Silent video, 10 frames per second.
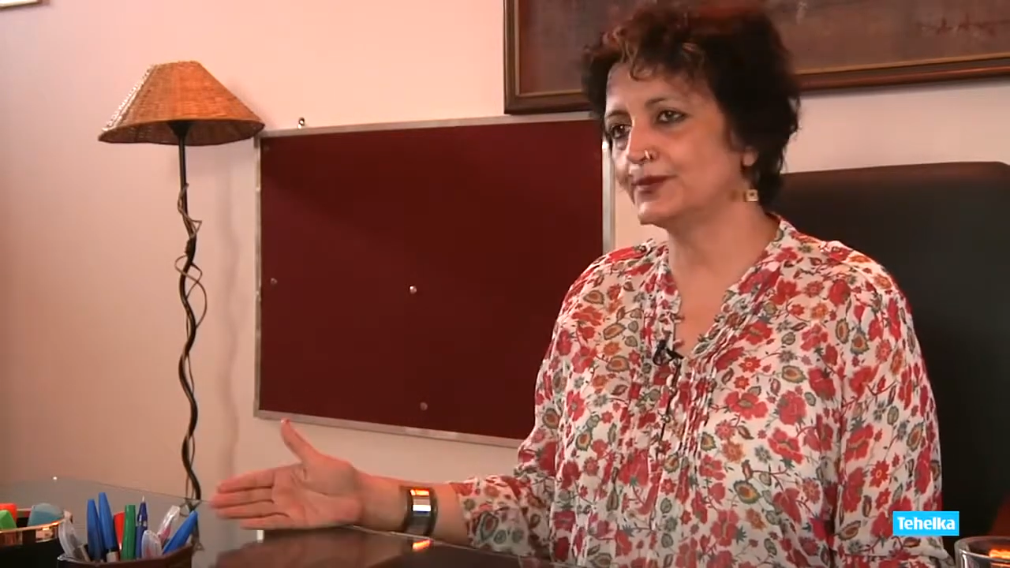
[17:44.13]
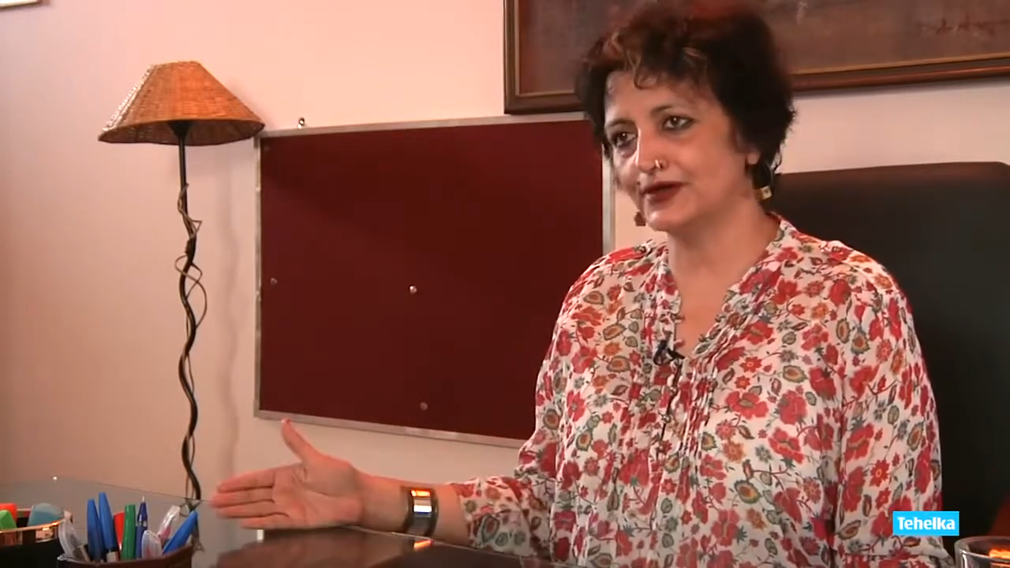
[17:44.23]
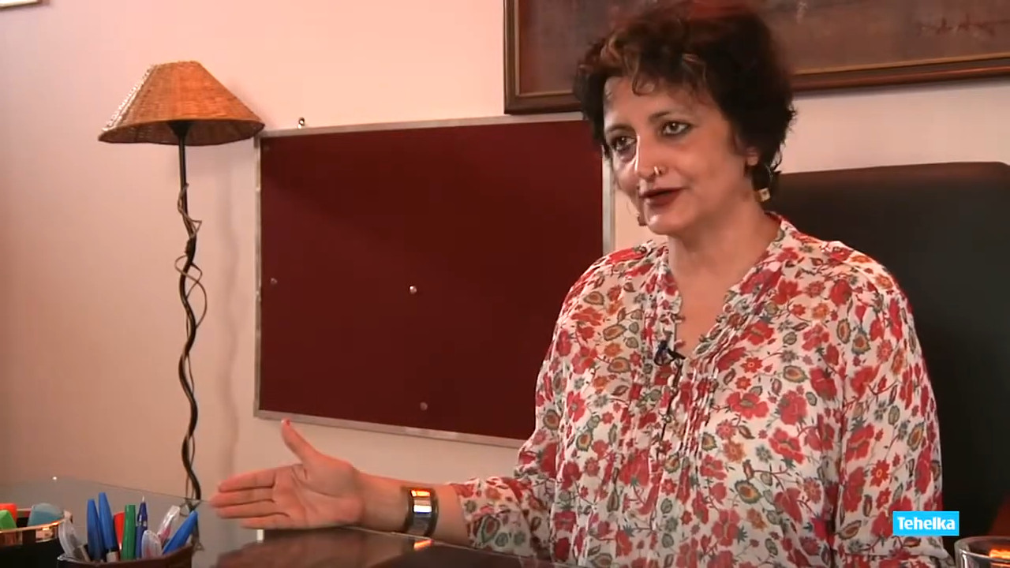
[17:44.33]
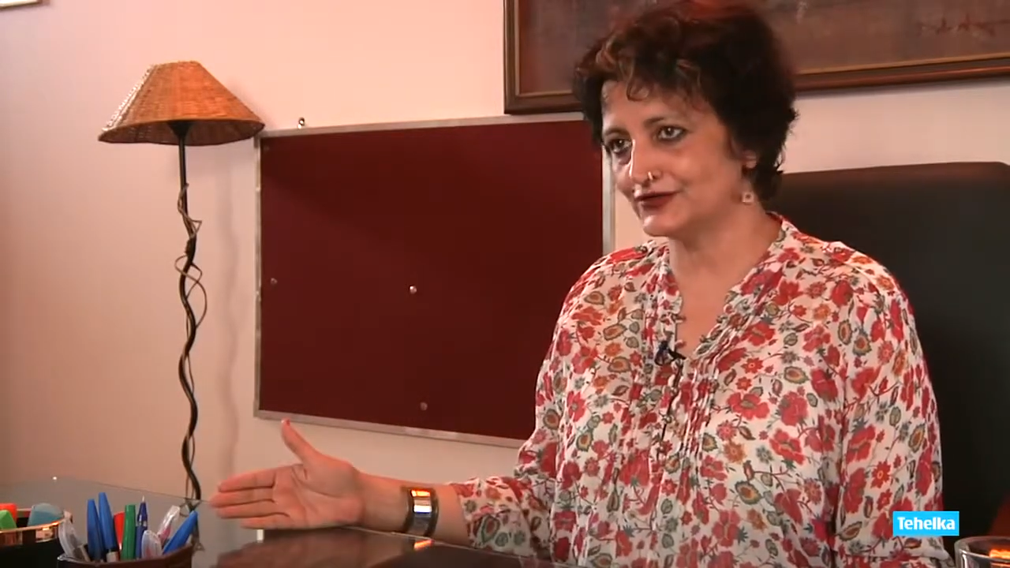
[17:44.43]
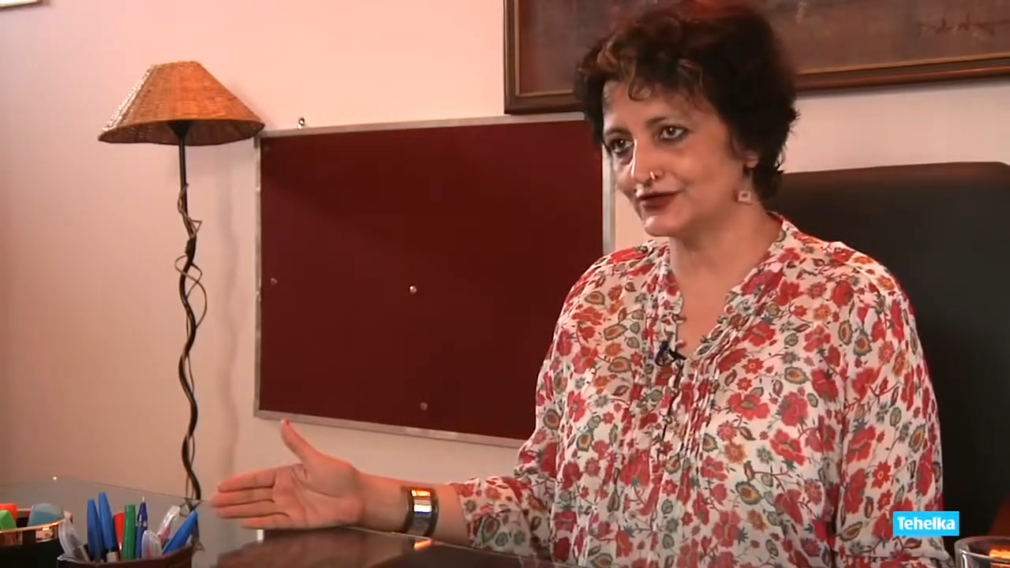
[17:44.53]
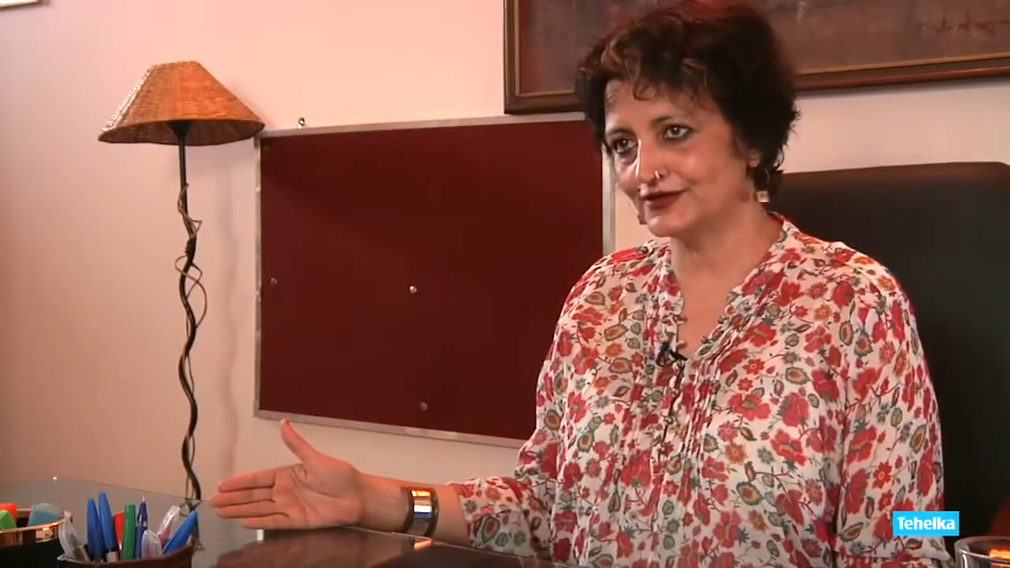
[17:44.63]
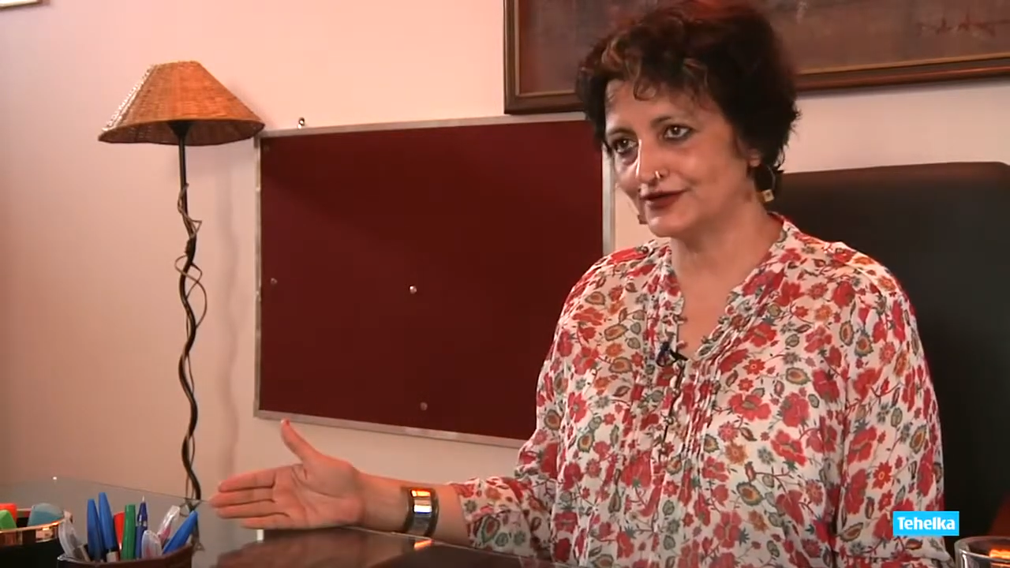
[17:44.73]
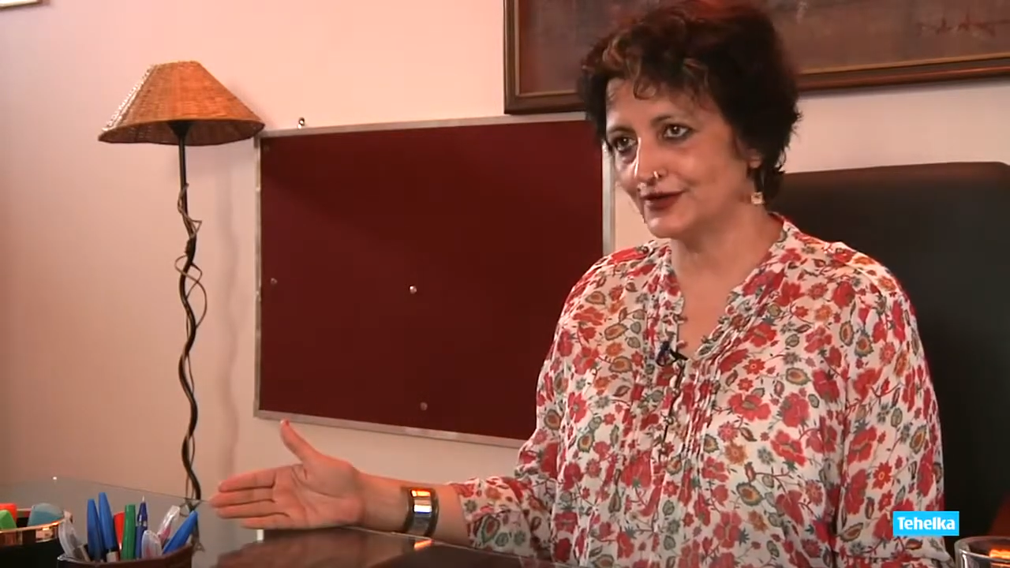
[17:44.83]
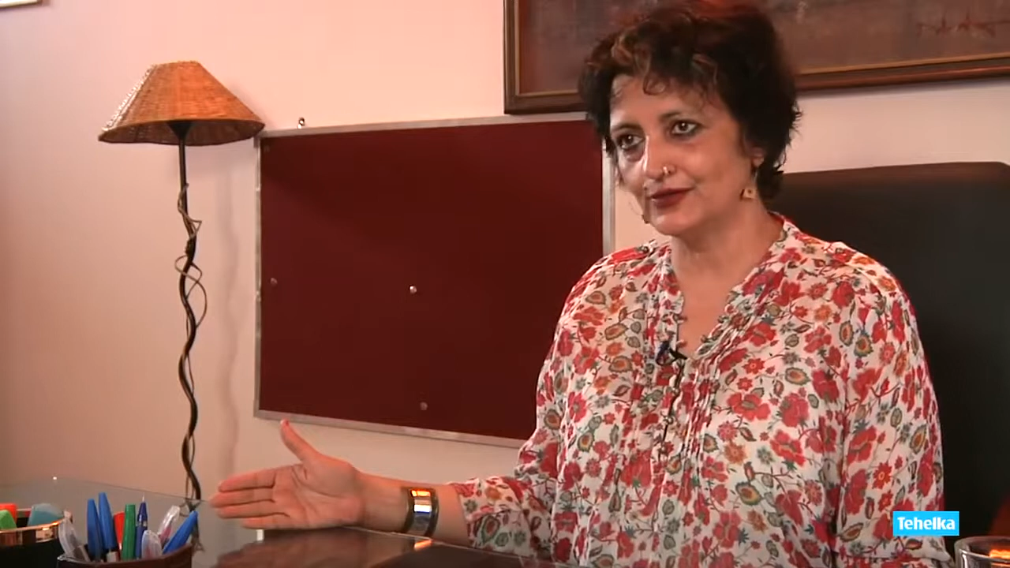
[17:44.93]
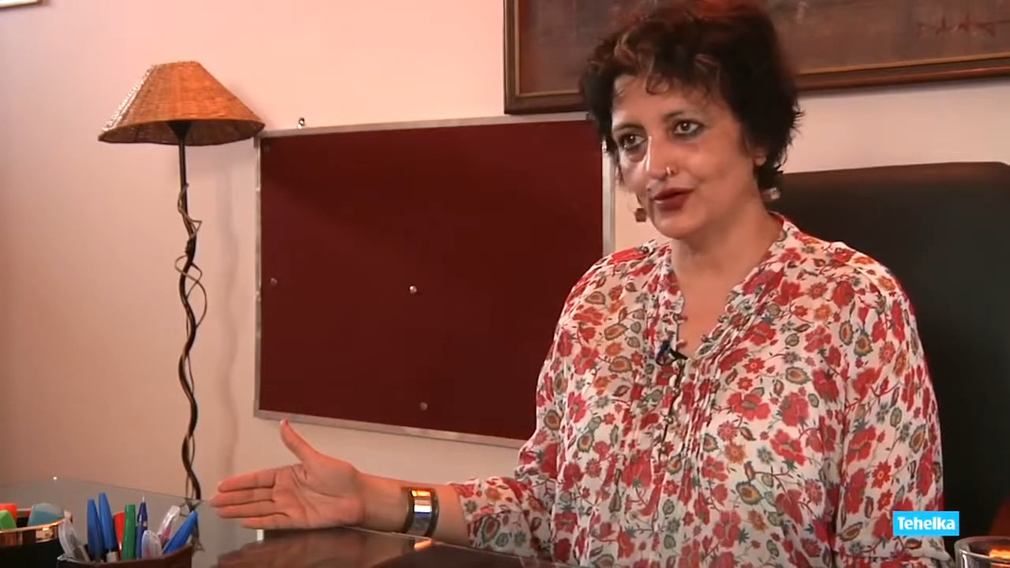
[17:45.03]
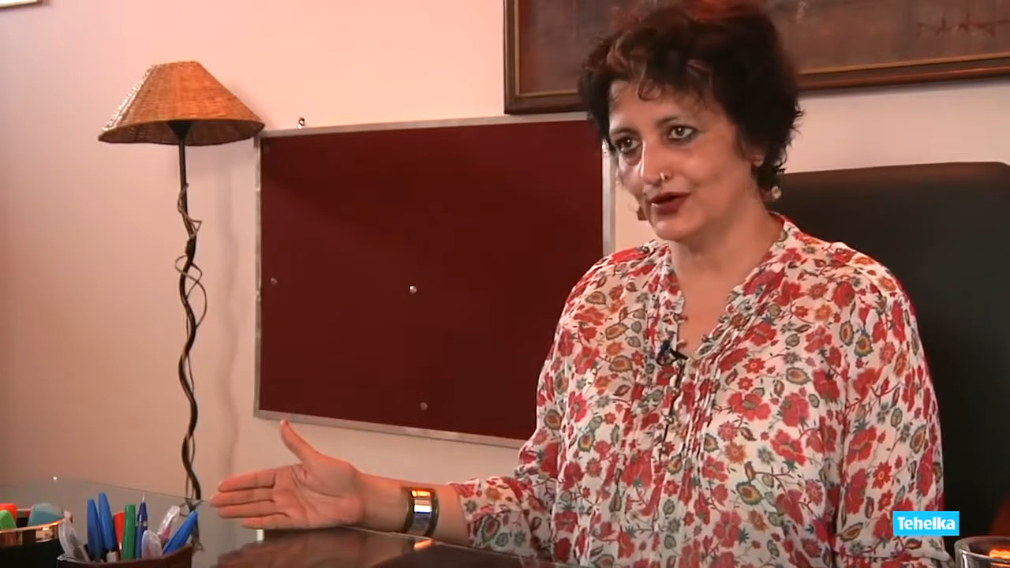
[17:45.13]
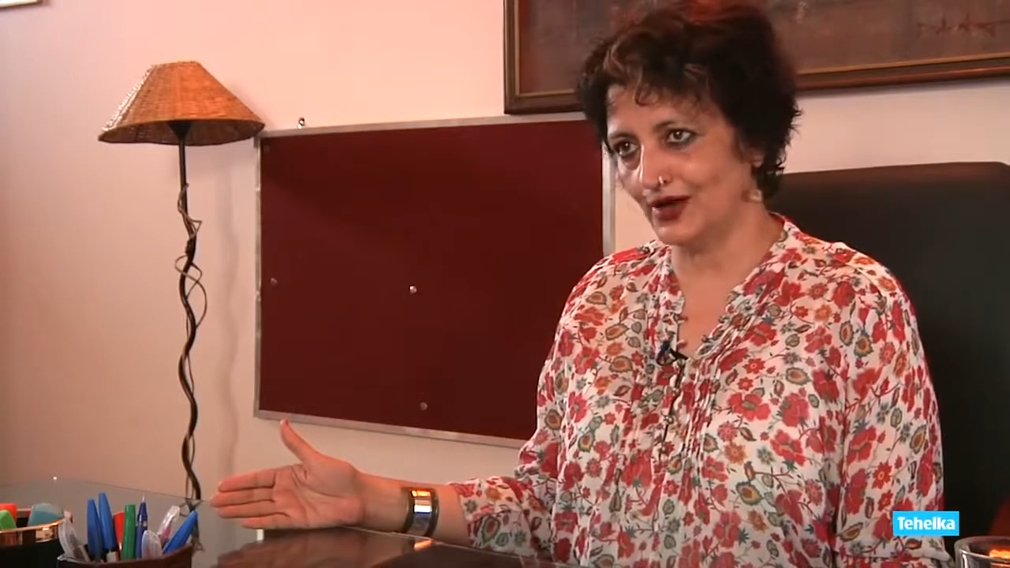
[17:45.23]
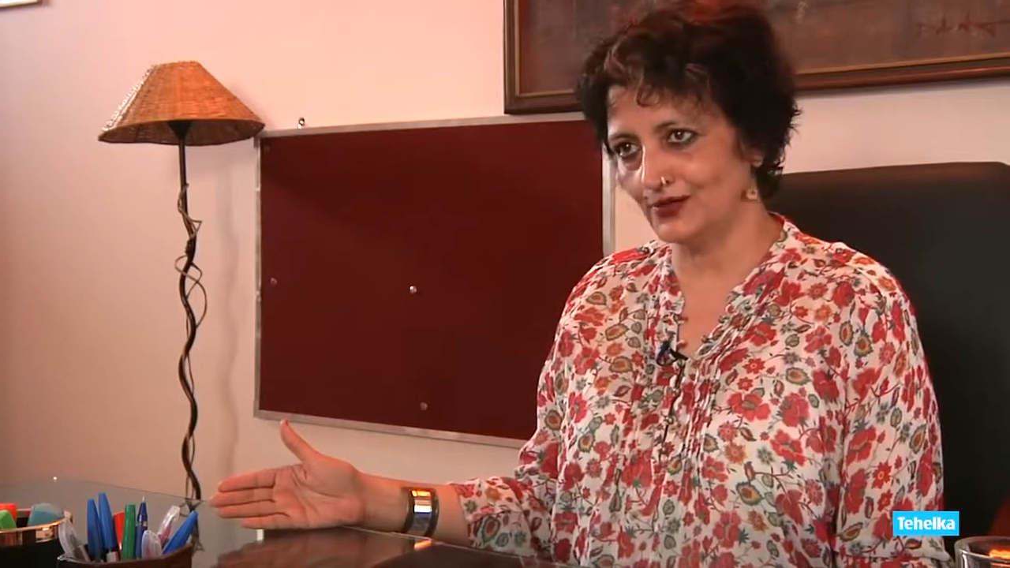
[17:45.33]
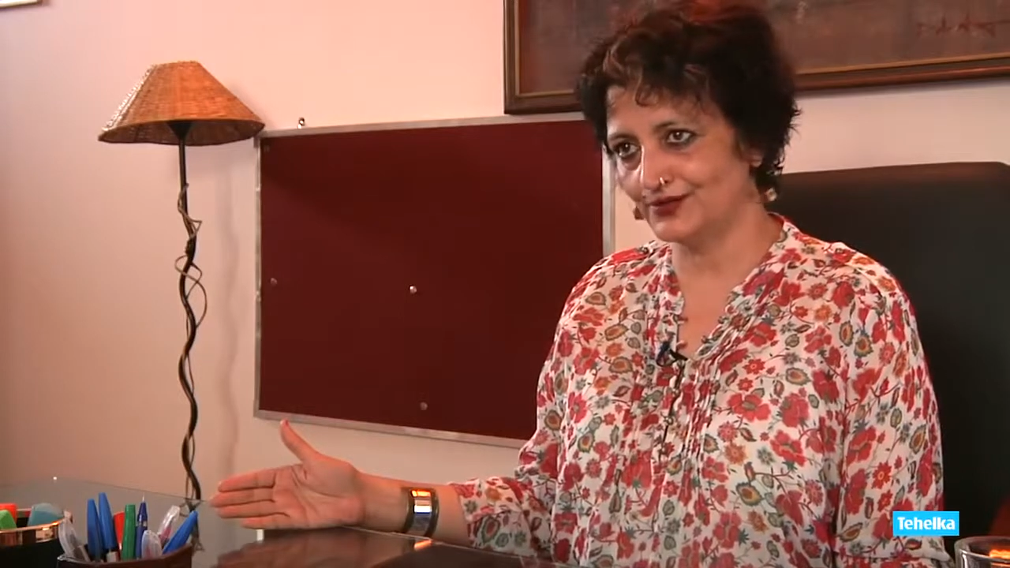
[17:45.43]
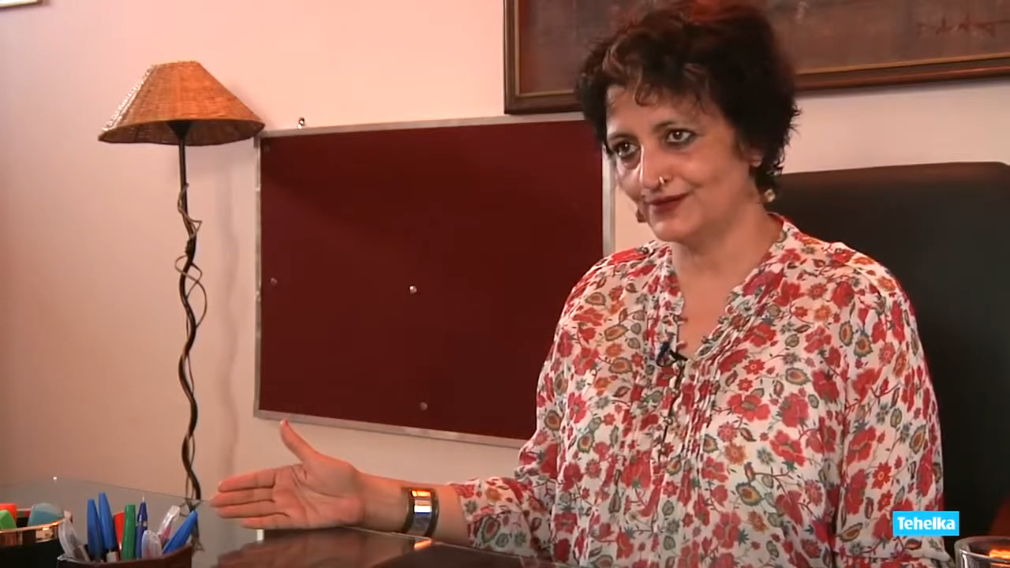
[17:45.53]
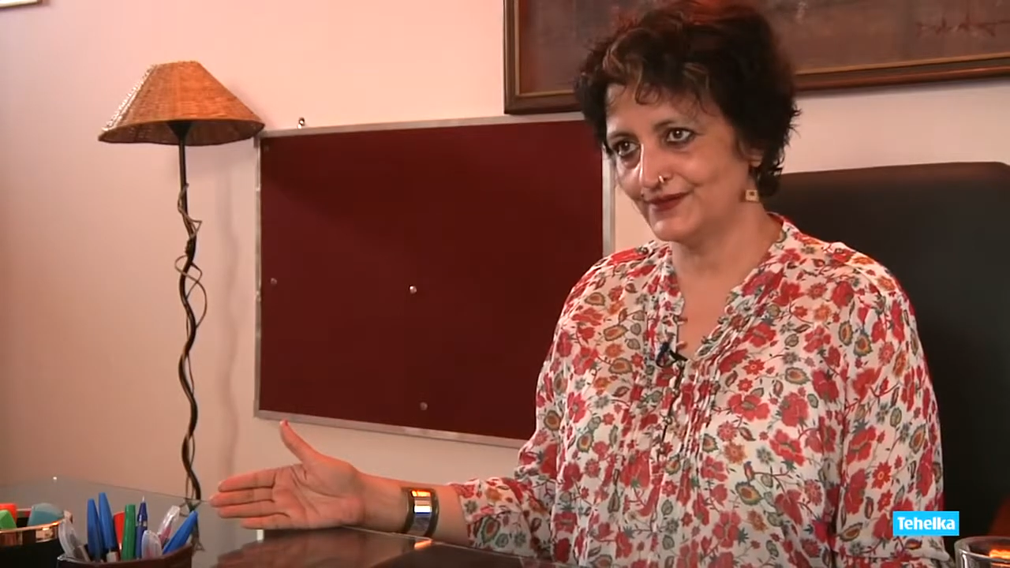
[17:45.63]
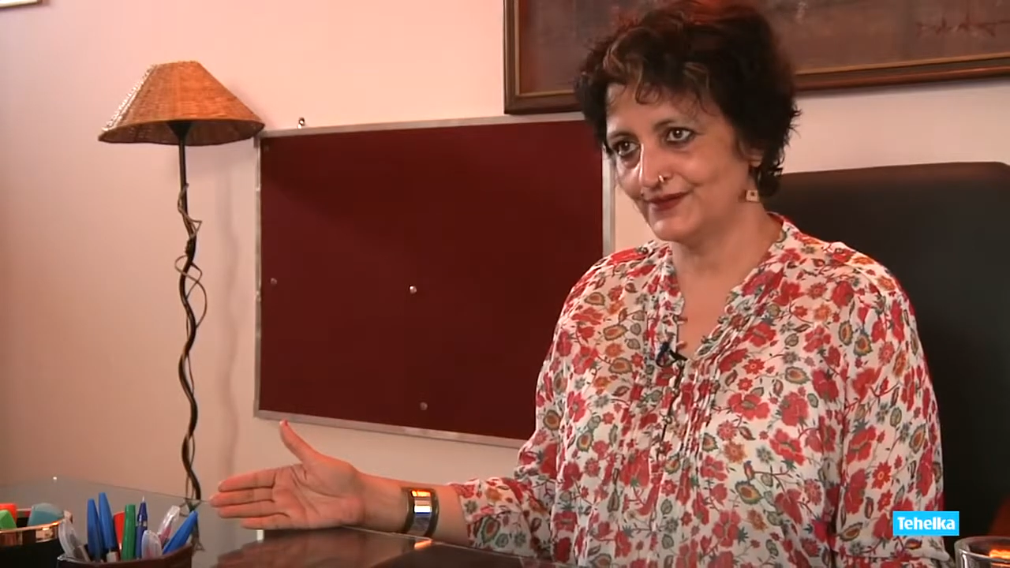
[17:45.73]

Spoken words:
purged, they were all out.